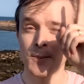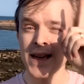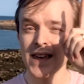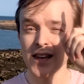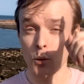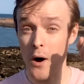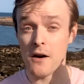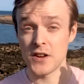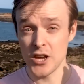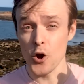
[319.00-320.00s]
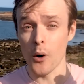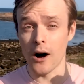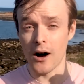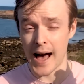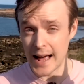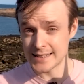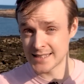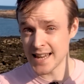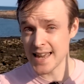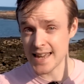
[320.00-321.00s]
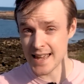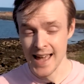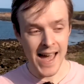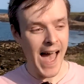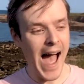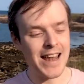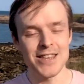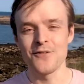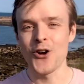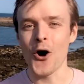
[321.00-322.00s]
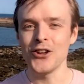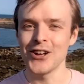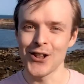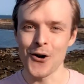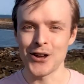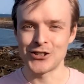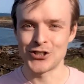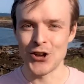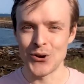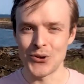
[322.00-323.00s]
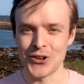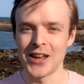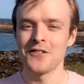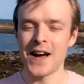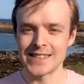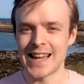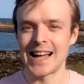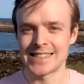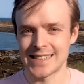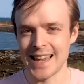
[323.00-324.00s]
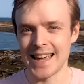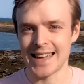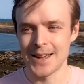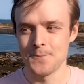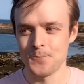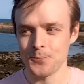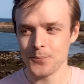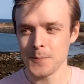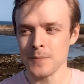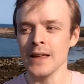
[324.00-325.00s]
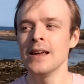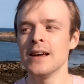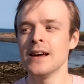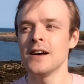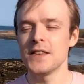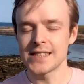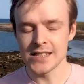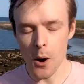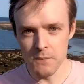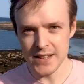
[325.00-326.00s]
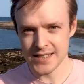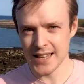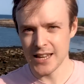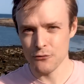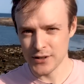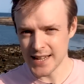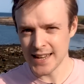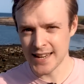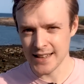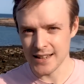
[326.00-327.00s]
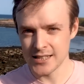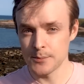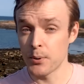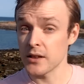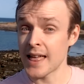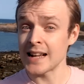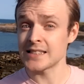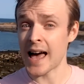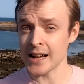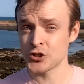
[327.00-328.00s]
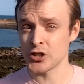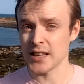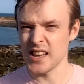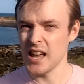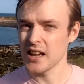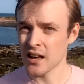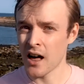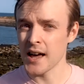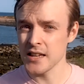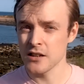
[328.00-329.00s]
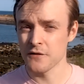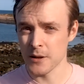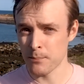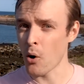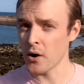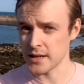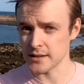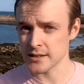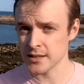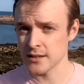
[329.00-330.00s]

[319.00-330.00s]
peak wherever you are at sea. And you've got your longitude. Fantastic. This is obviously ridiculous, but that's actually kind of the point.